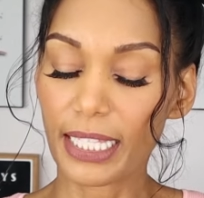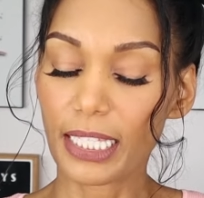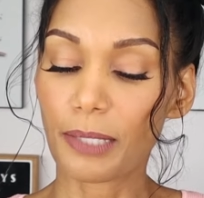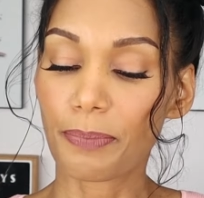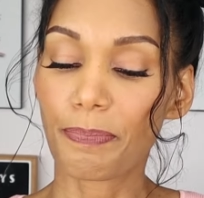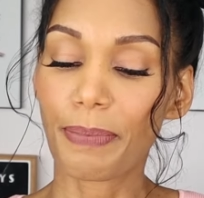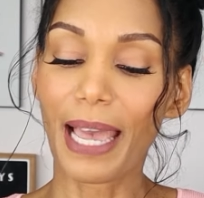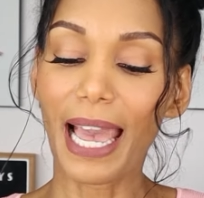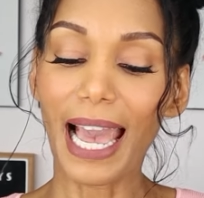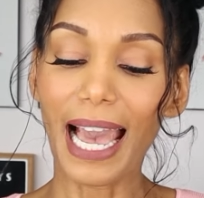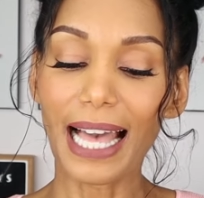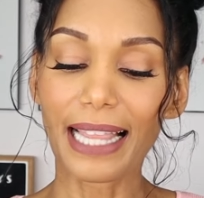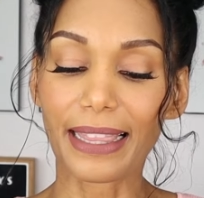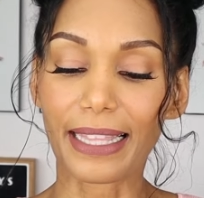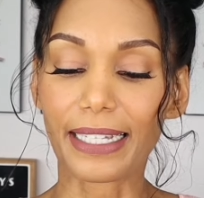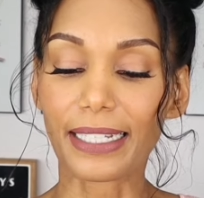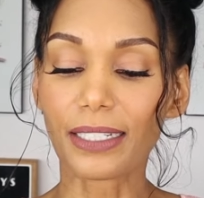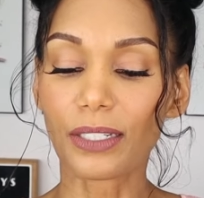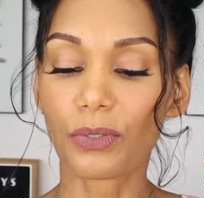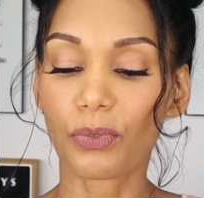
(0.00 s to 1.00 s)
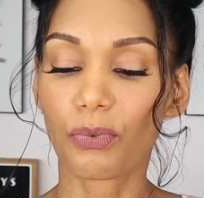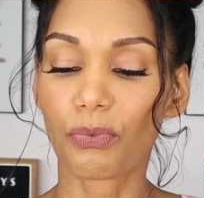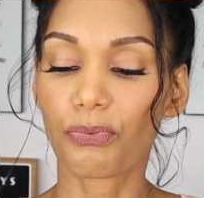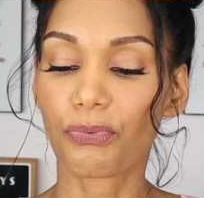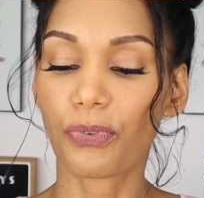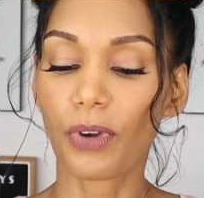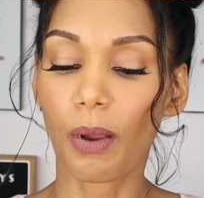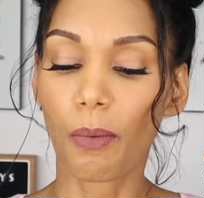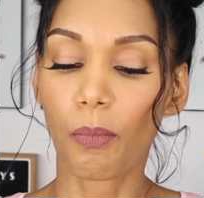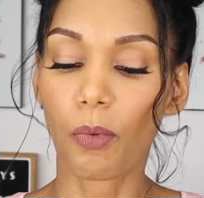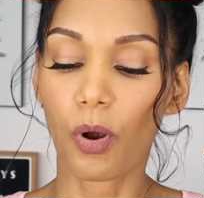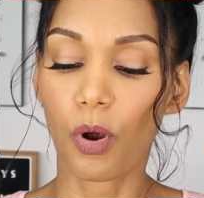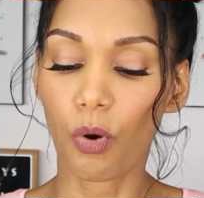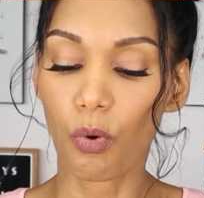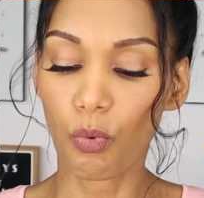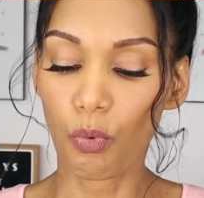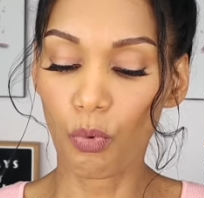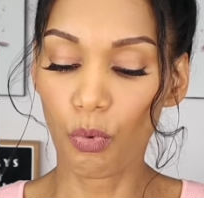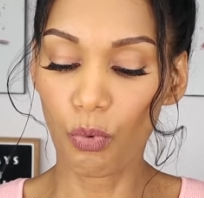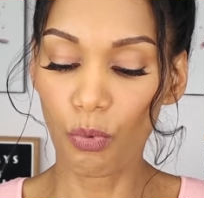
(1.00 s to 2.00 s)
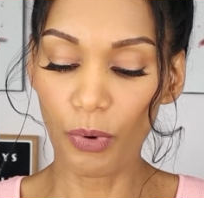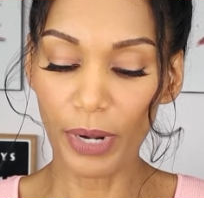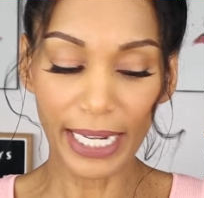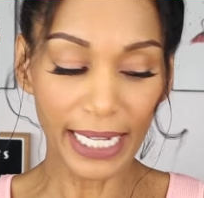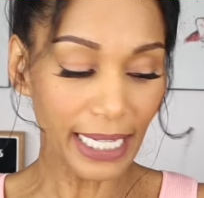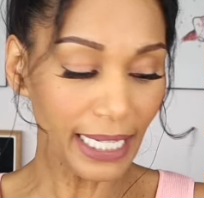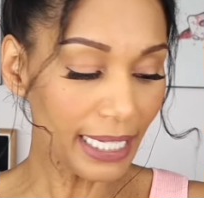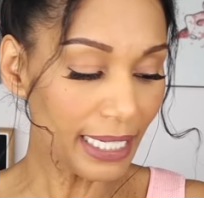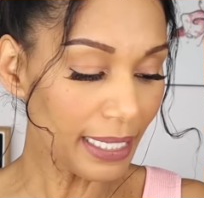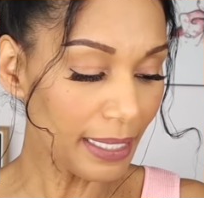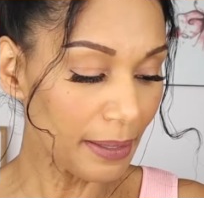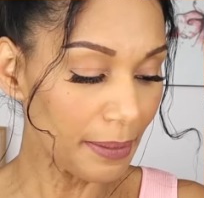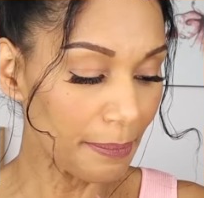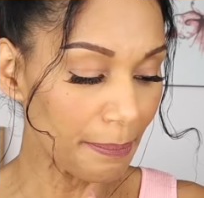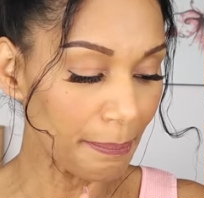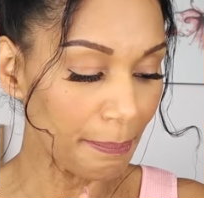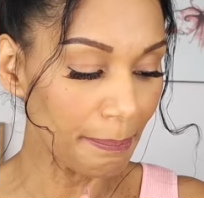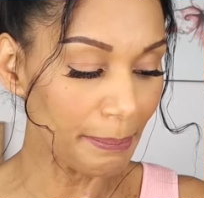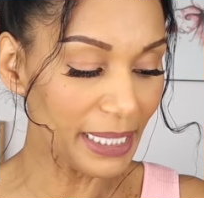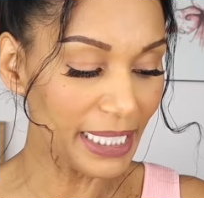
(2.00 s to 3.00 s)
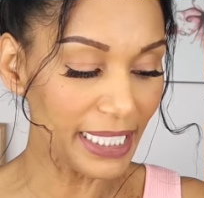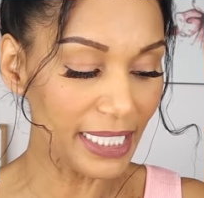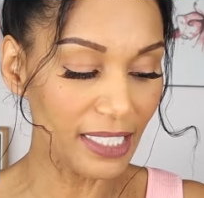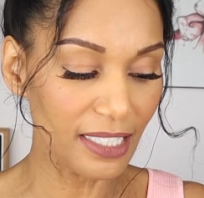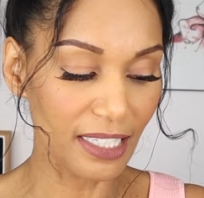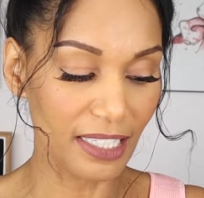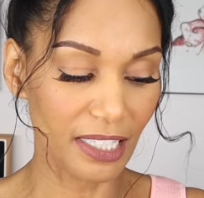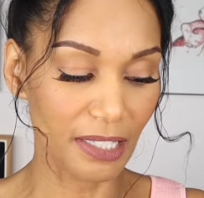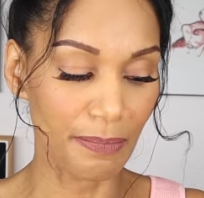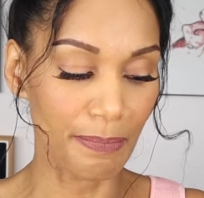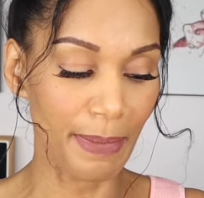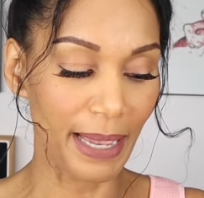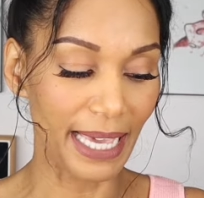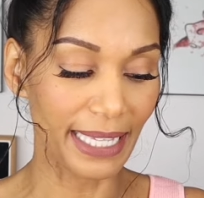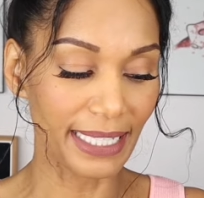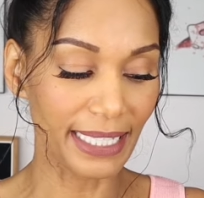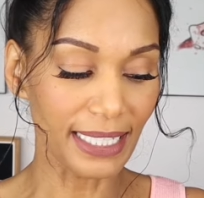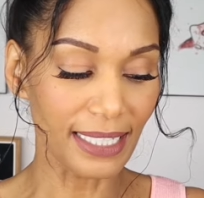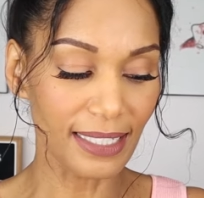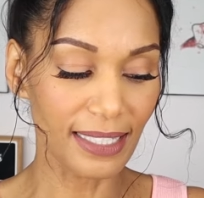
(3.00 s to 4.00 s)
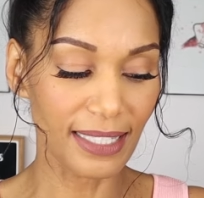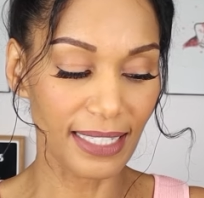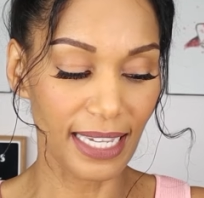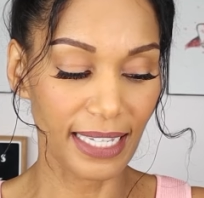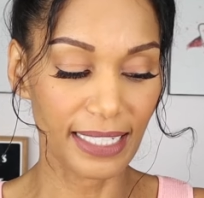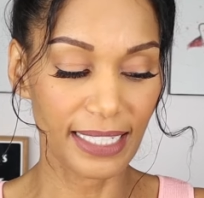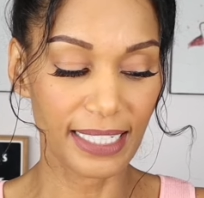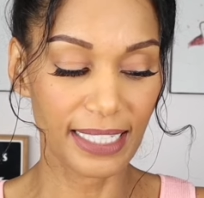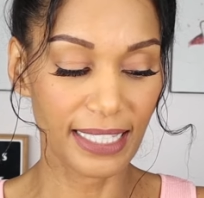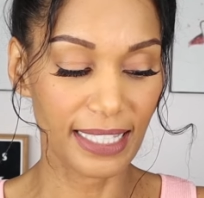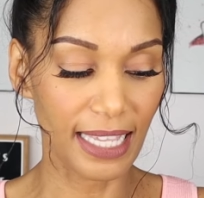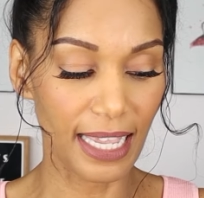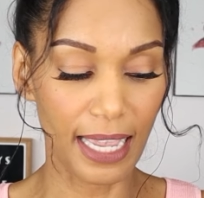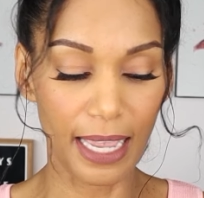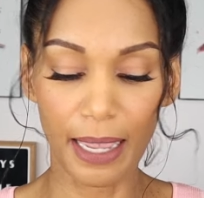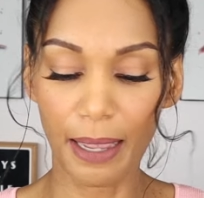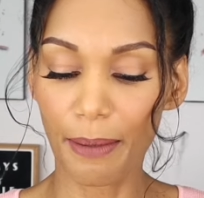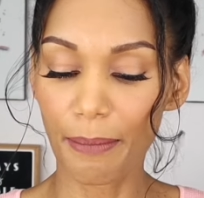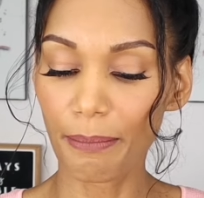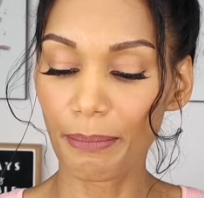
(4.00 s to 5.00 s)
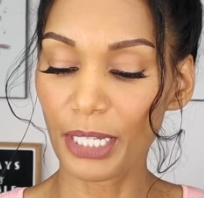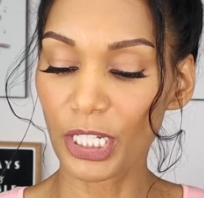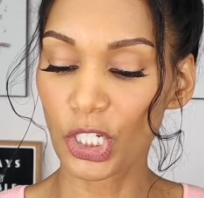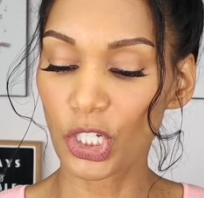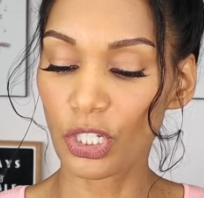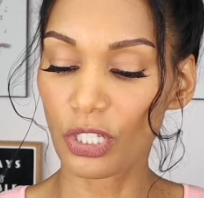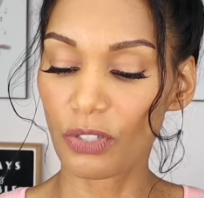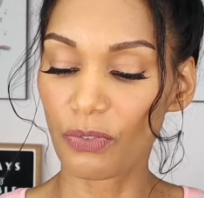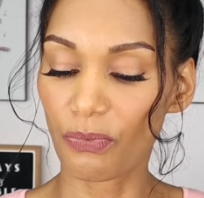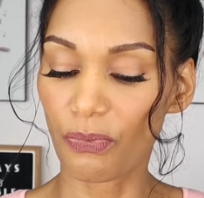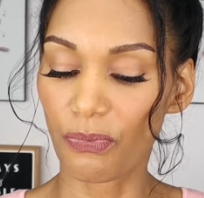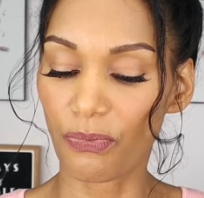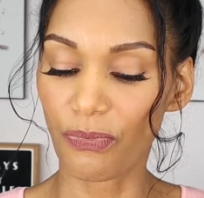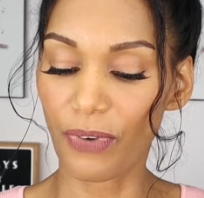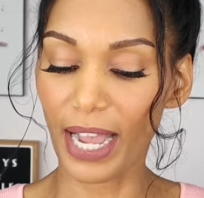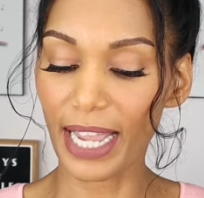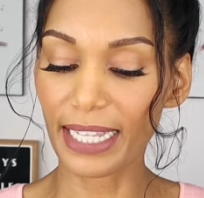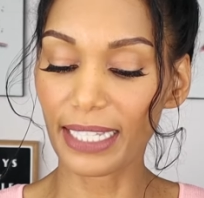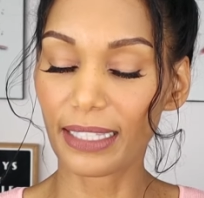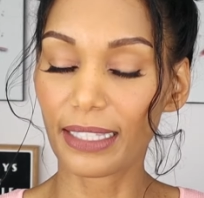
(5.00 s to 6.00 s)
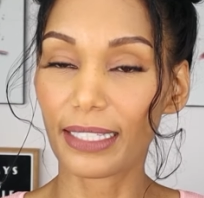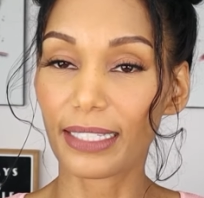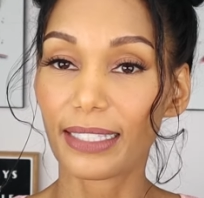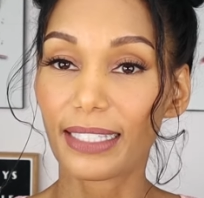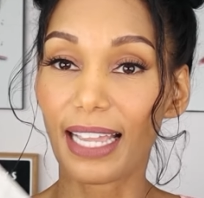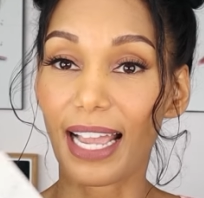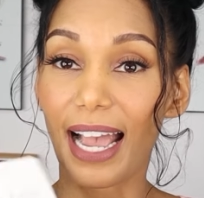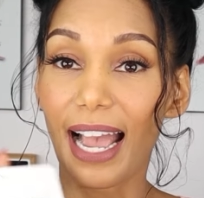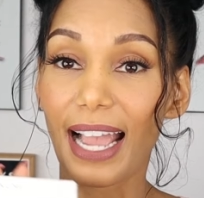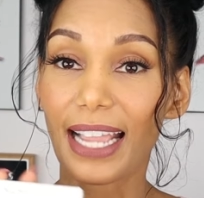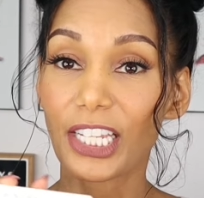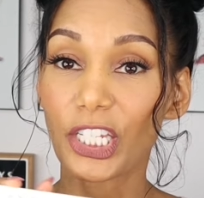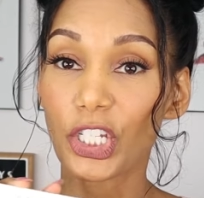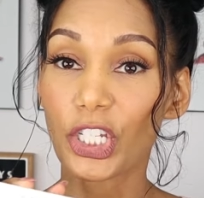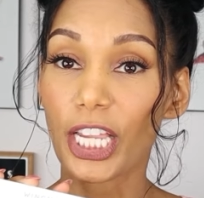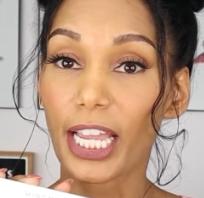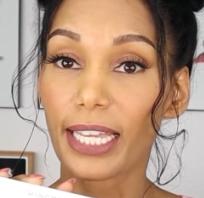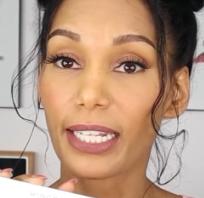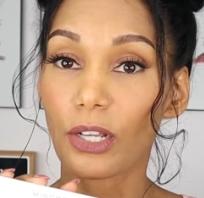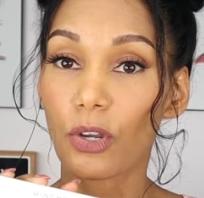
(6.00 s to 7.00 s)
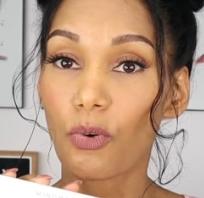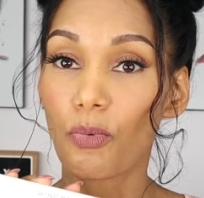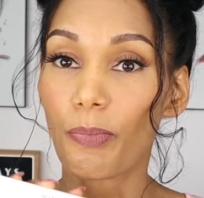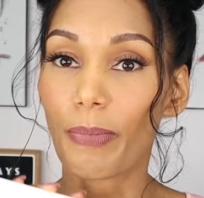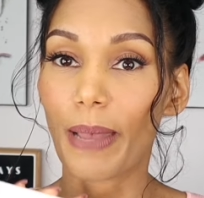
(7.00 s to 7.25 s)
this palette from Wing Me Cosmetics, and it's the Ambitious Violet Eyeshadow